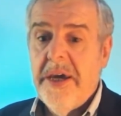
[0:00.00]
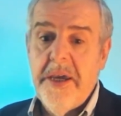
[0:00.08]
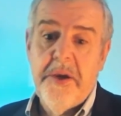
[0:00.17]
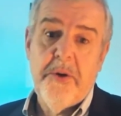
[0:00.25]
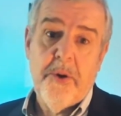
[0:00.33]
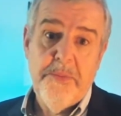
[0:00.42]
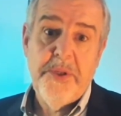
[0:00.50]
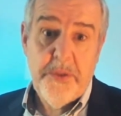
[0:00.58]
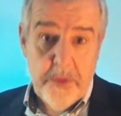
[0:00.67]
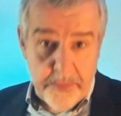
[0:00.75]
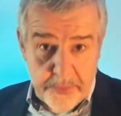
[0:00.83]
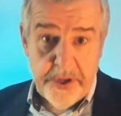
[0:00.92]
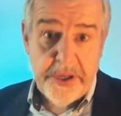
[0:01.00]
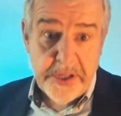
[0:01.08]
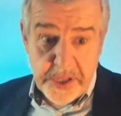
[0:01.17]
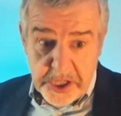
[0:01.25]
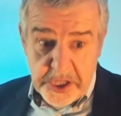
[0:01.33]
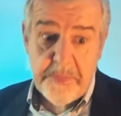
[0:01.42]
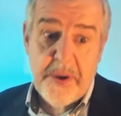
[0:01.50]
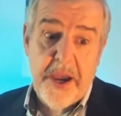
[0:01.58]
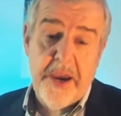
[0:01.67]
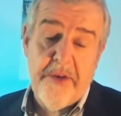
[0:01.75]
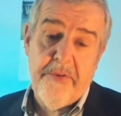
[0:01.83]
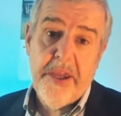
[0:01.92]
it comes to a pretty
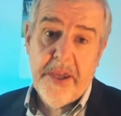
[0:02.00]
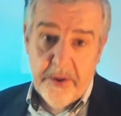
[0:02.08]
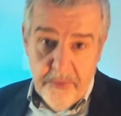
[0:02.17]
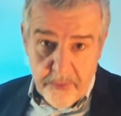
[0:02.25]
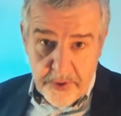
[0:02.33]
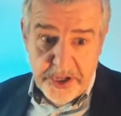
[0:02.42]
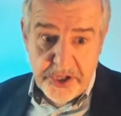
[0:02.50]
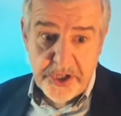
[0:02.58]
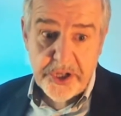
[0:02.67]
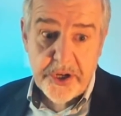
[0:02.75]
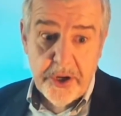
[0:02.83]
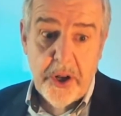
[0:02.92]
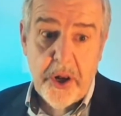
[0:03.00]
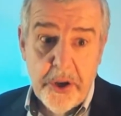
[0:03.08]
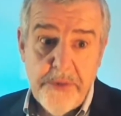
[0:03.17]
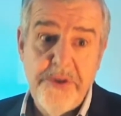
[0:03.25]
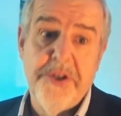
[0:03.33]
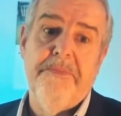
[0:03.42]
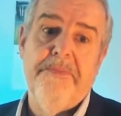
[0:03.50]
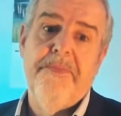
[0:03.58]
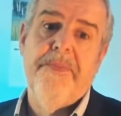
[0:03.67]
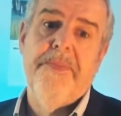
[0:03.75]
inspiring and rich conclusion.